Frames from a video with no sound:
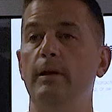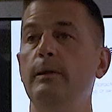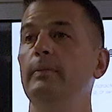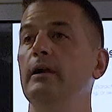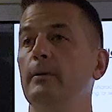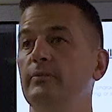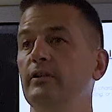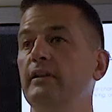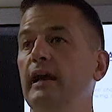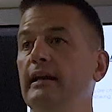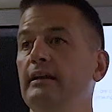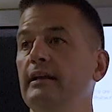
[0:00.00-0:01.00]
maybe up to
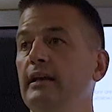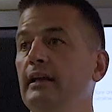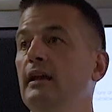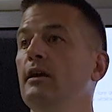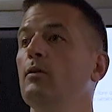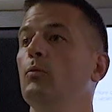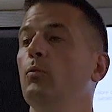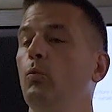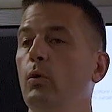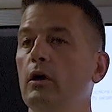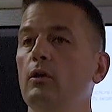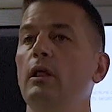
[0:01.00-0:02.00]
90.
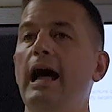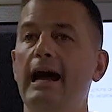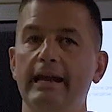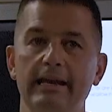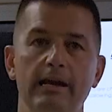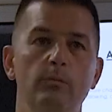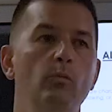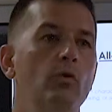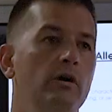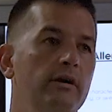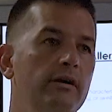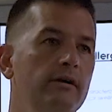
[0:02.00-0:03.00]
Will IM
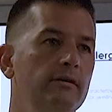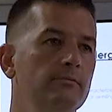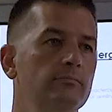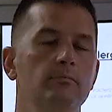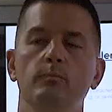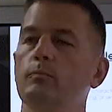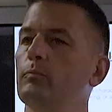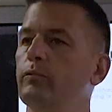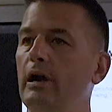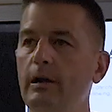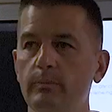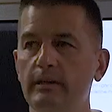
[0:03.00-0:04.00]
work?
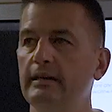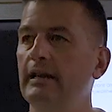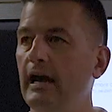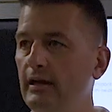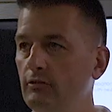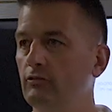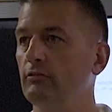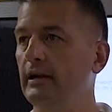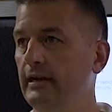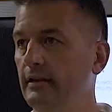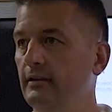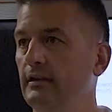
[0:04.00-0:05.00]
Probably not
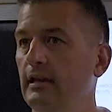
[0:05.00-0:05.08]
great.